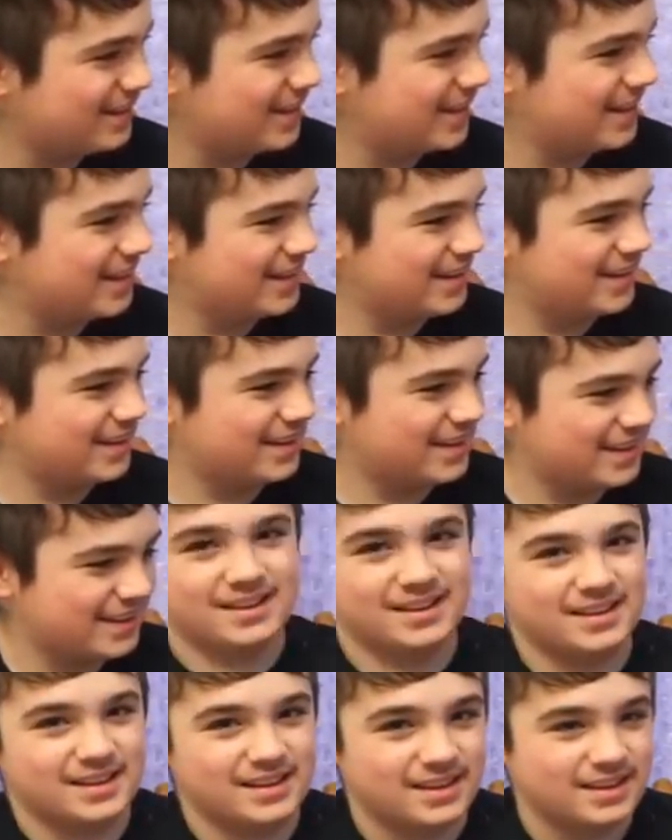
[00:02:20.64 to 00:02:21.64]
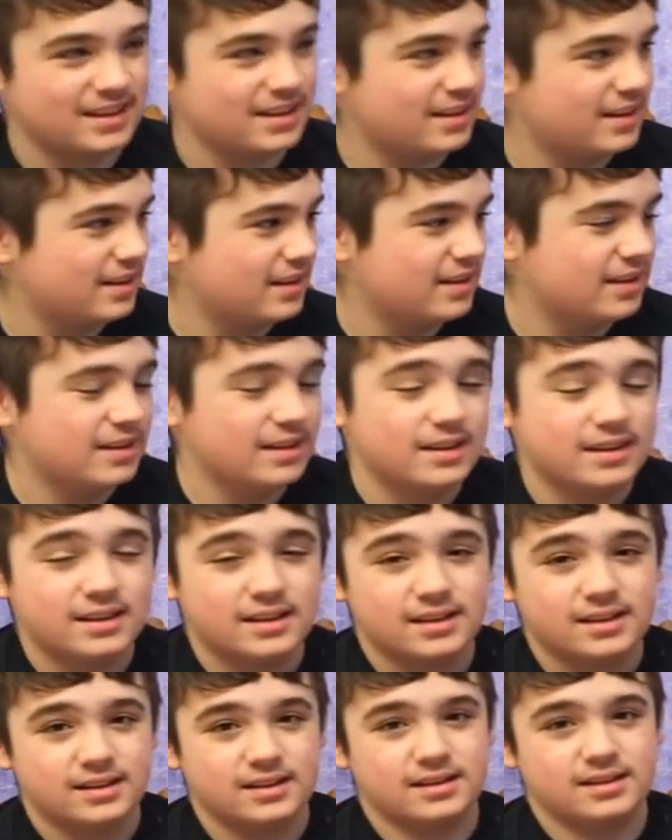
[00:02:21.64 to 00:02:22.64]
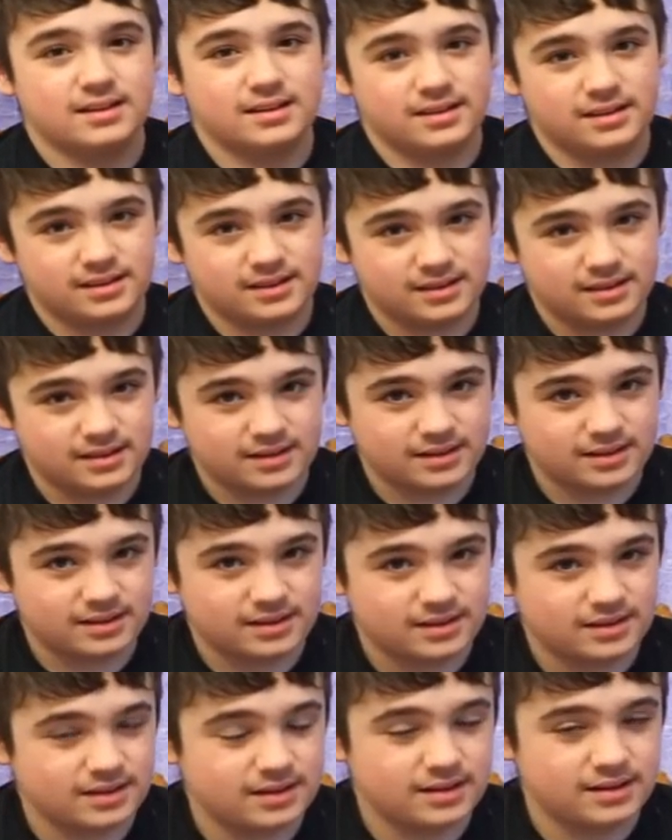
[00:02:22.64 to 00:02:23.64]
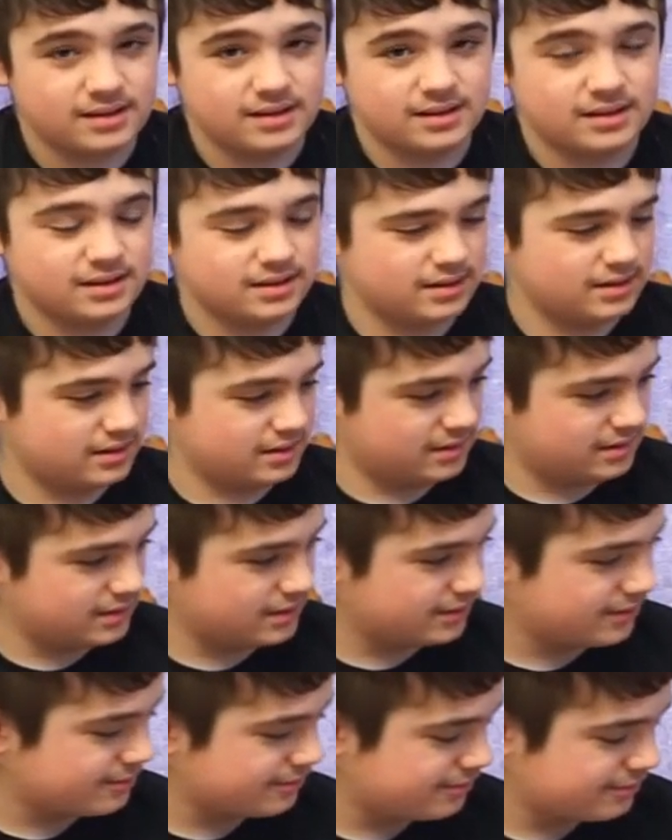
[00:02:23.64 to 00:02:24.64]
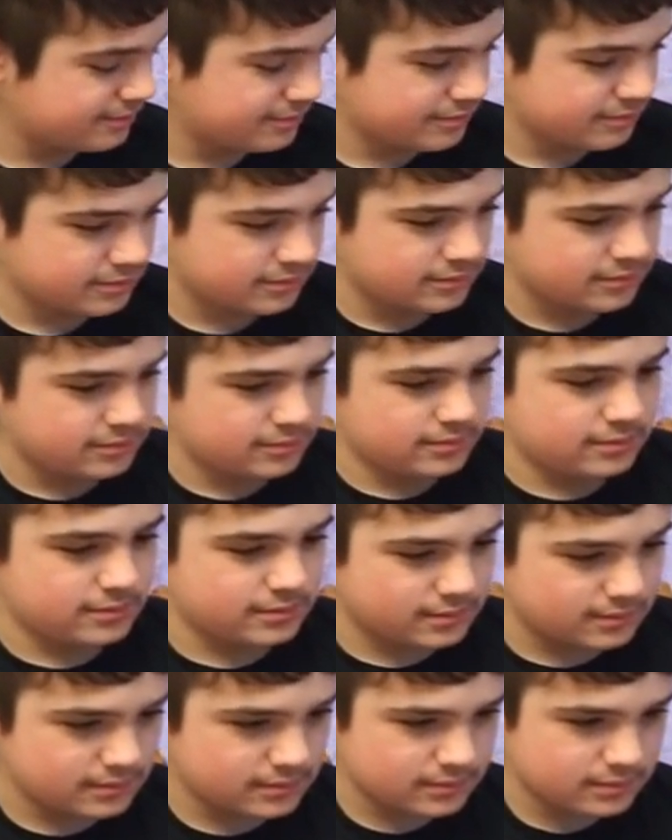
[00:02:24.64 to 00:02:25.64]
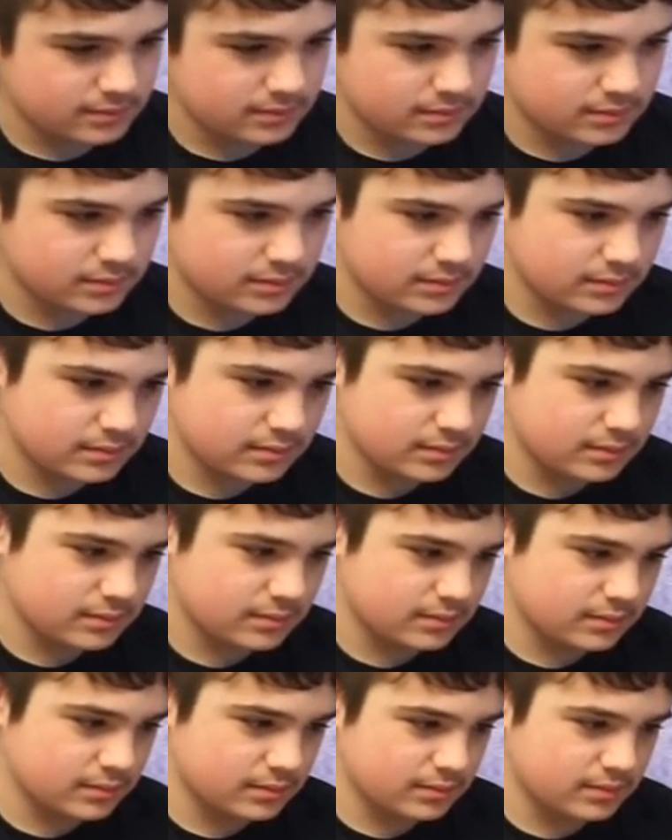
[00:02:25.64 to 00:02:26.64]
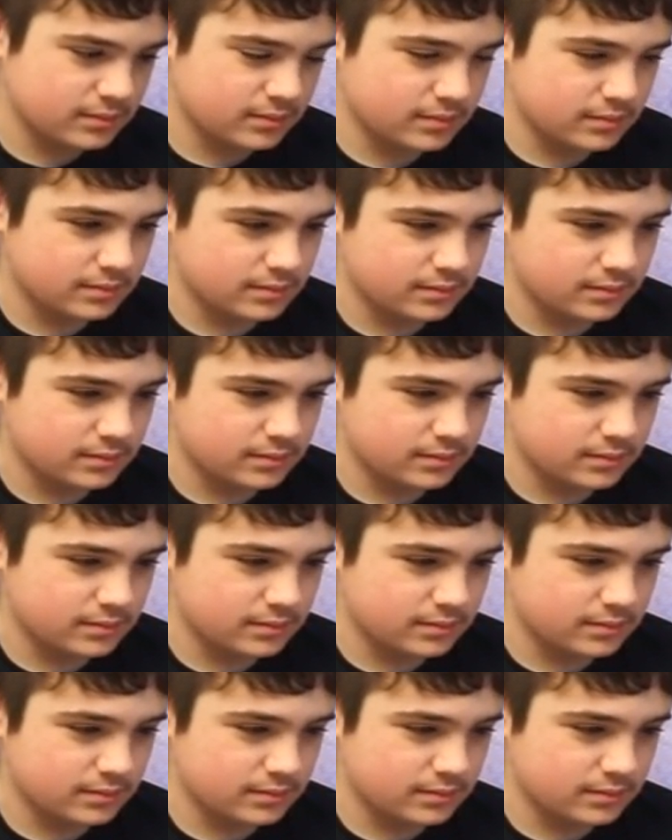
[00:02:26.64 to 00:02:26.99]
This person isn't speaking.